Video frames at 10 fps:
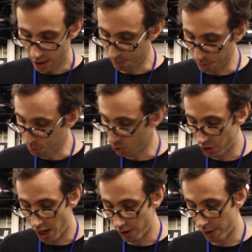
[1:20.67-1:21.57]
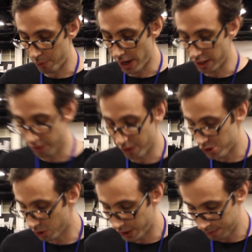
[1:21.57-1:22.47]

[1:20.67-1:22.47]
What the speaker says: can be pulled out and read individually.